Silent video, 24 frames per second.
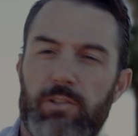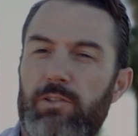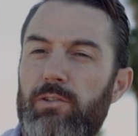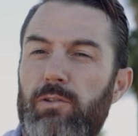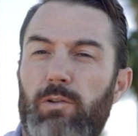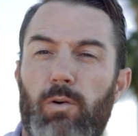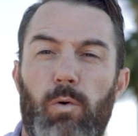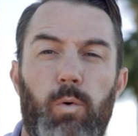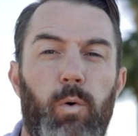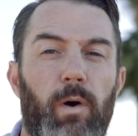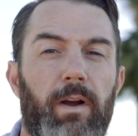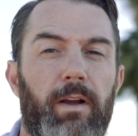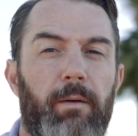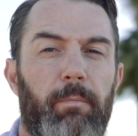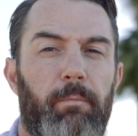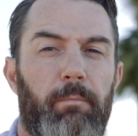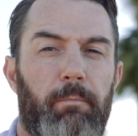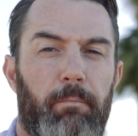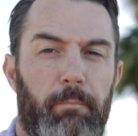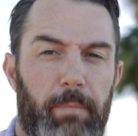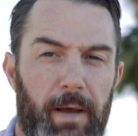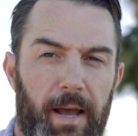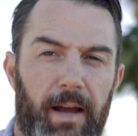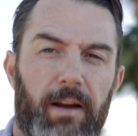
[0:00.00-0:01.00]
Just a quick
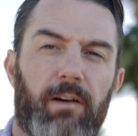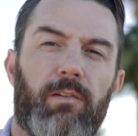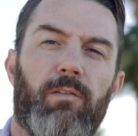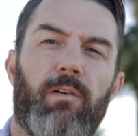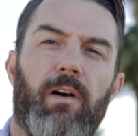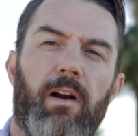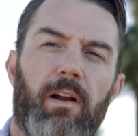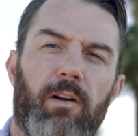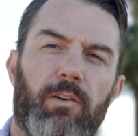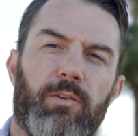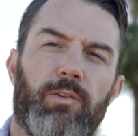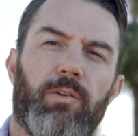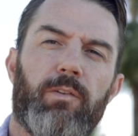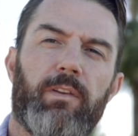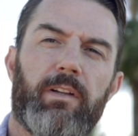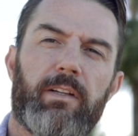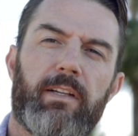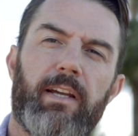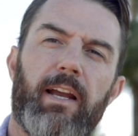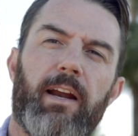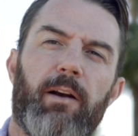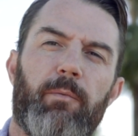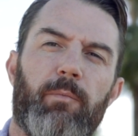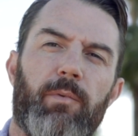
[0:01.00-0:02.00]
background on the
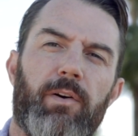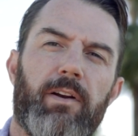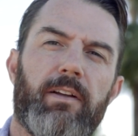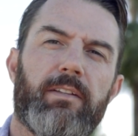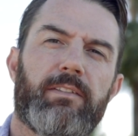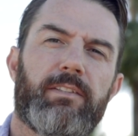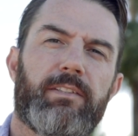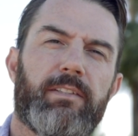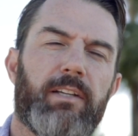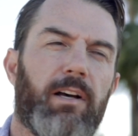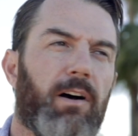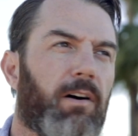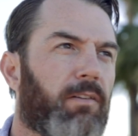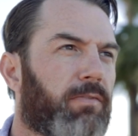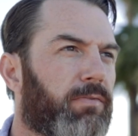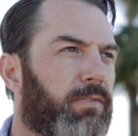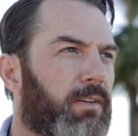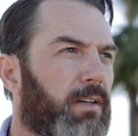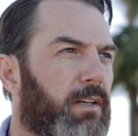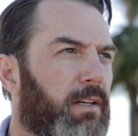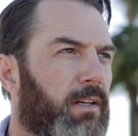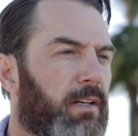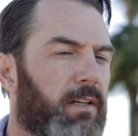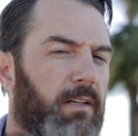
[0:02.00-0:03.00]
camera
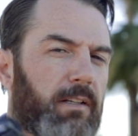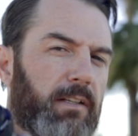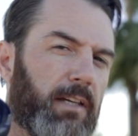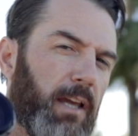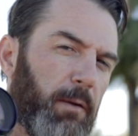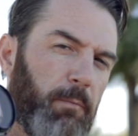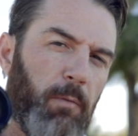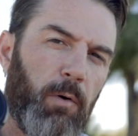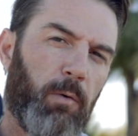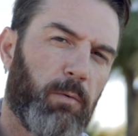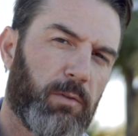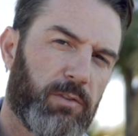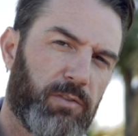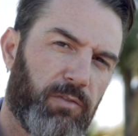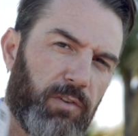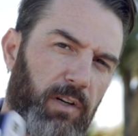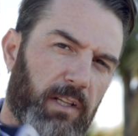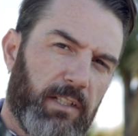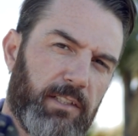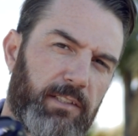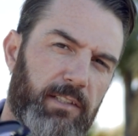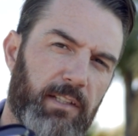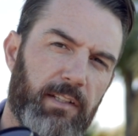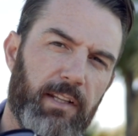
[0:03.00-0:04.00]
itself. The camera was
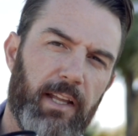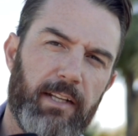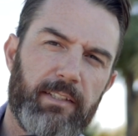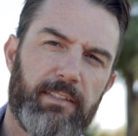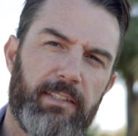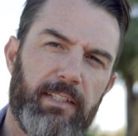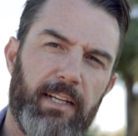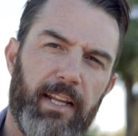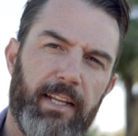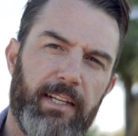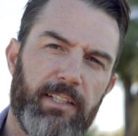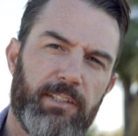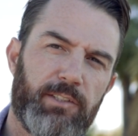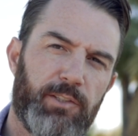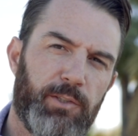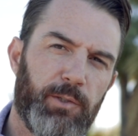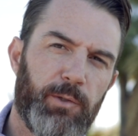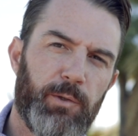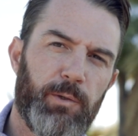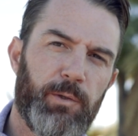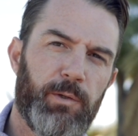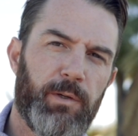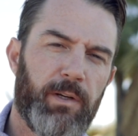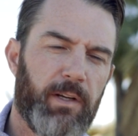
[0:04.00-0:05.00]
released in
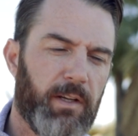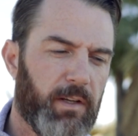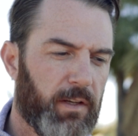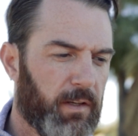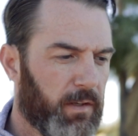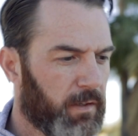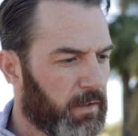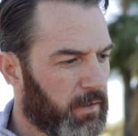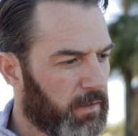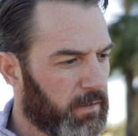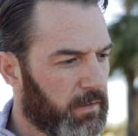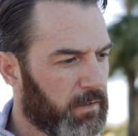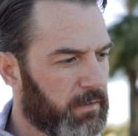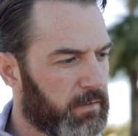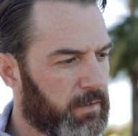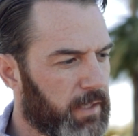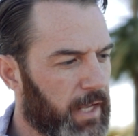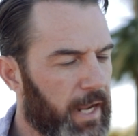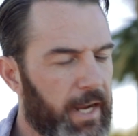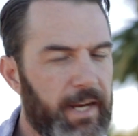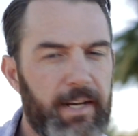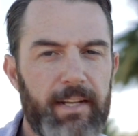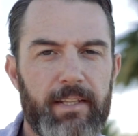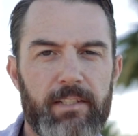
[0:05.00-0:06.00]
1982.
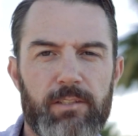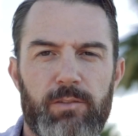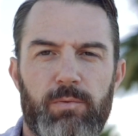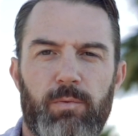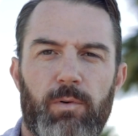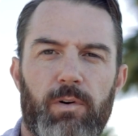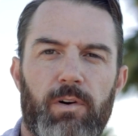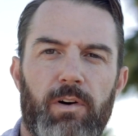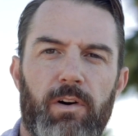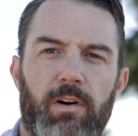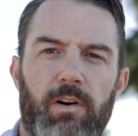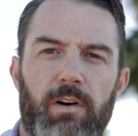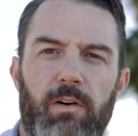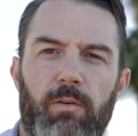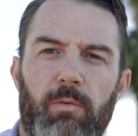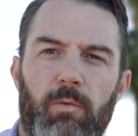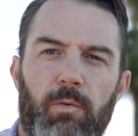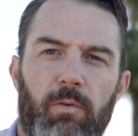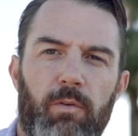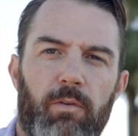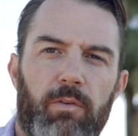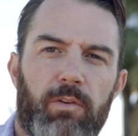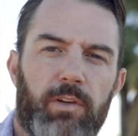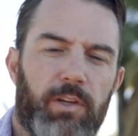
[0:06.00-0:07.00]
The 80s were,
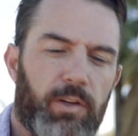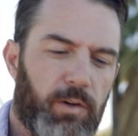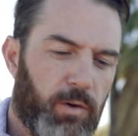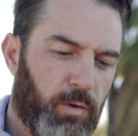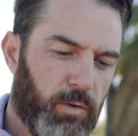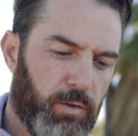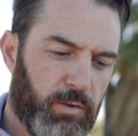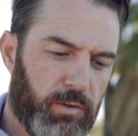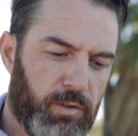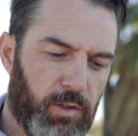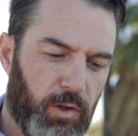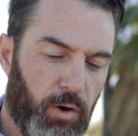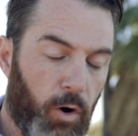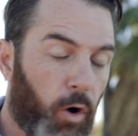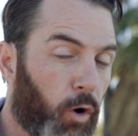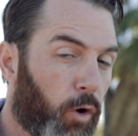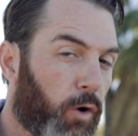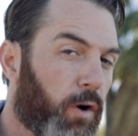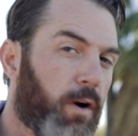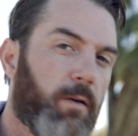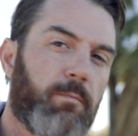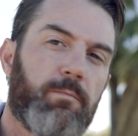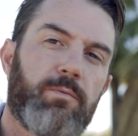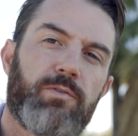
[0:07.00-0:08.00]
you know, the
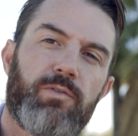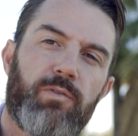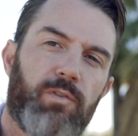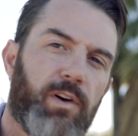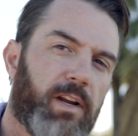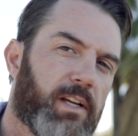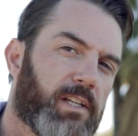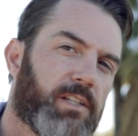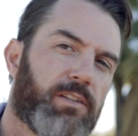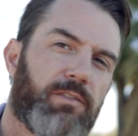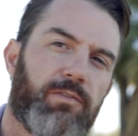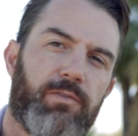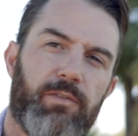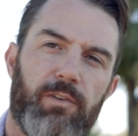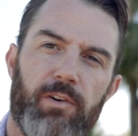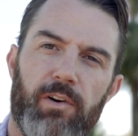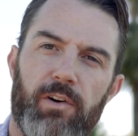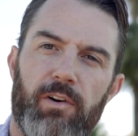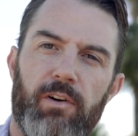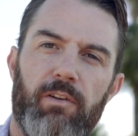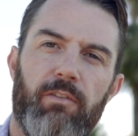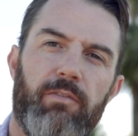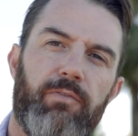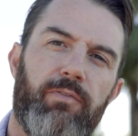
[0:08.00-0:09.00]
arms race
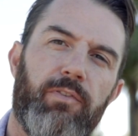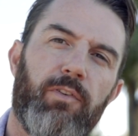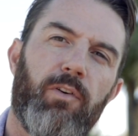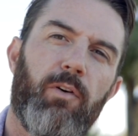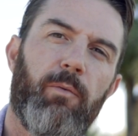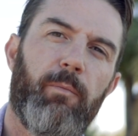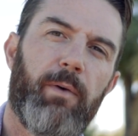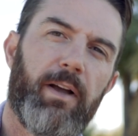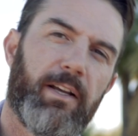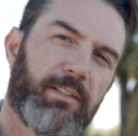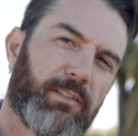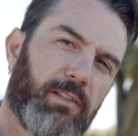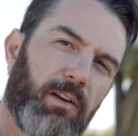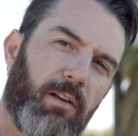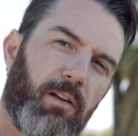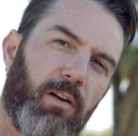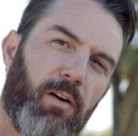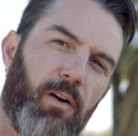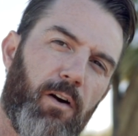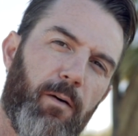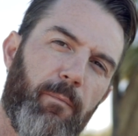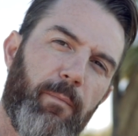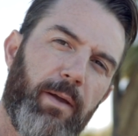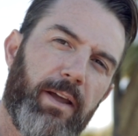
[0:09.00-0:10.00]
for film
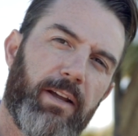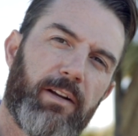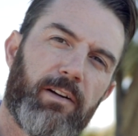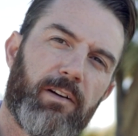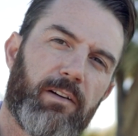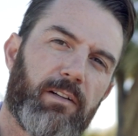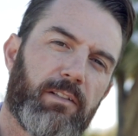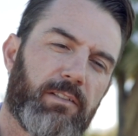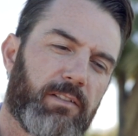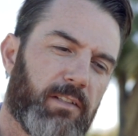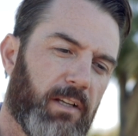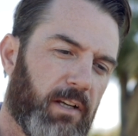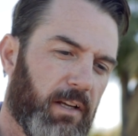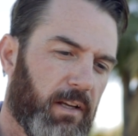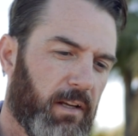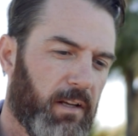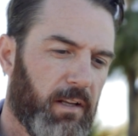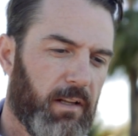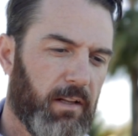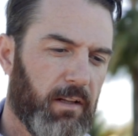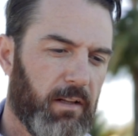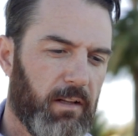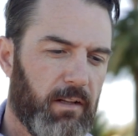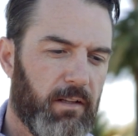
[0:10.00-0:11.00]
SLR makers.
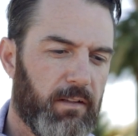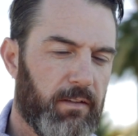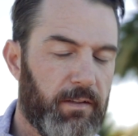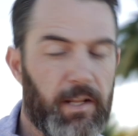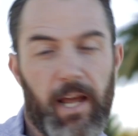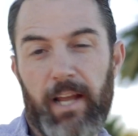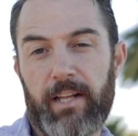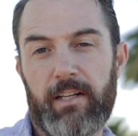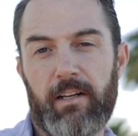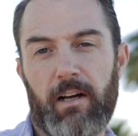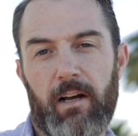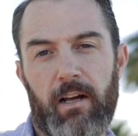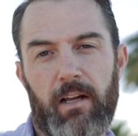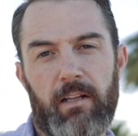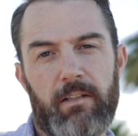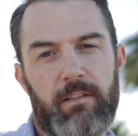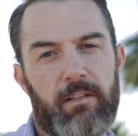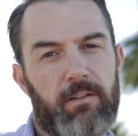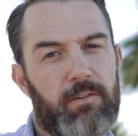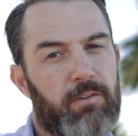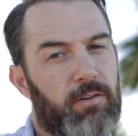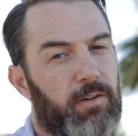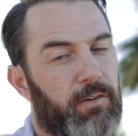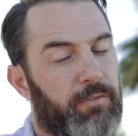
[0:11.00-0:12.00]

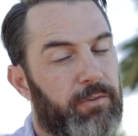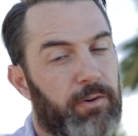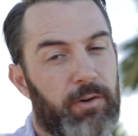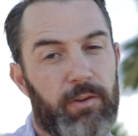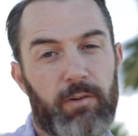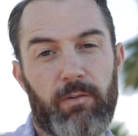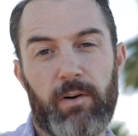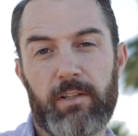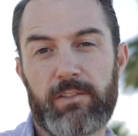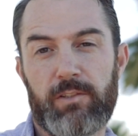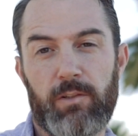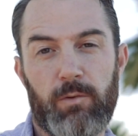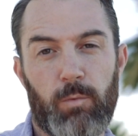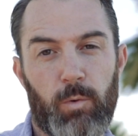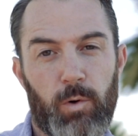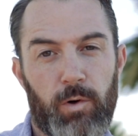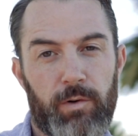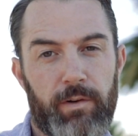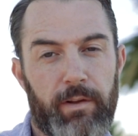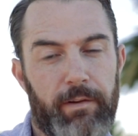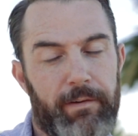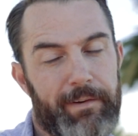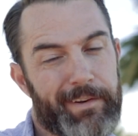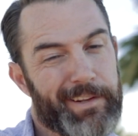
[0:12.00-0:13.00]
Nikon, or if you're in the rest of the
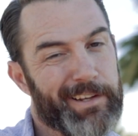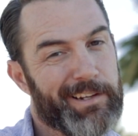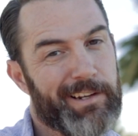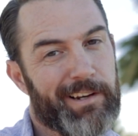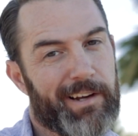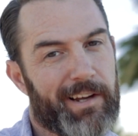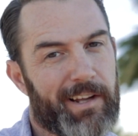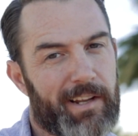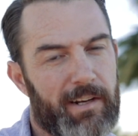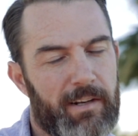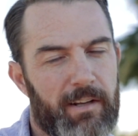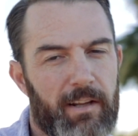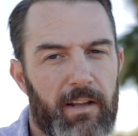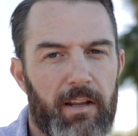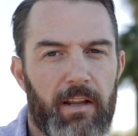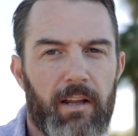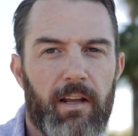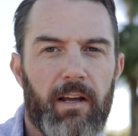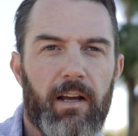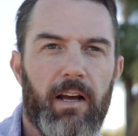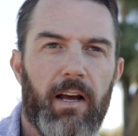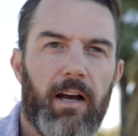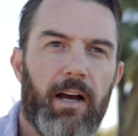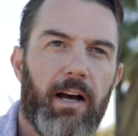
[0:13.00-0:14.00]
world, Nikon,
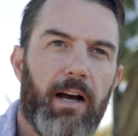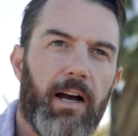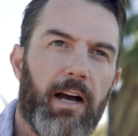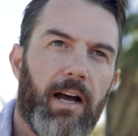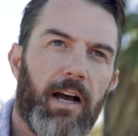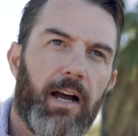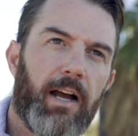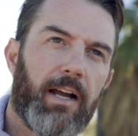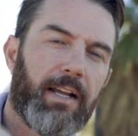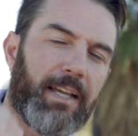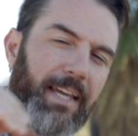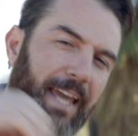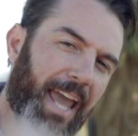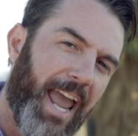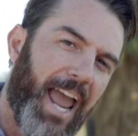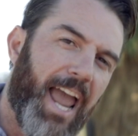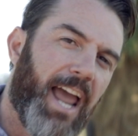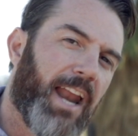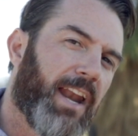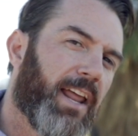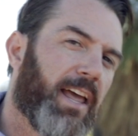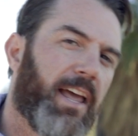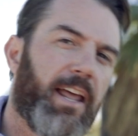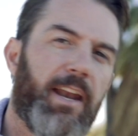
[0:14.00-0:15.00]
uh,
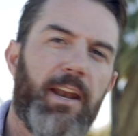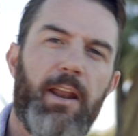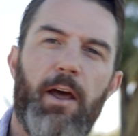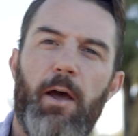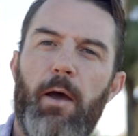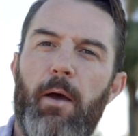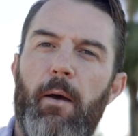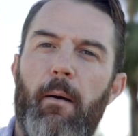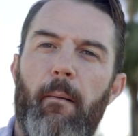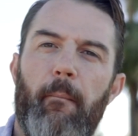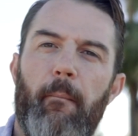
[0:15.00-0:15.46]
Canon,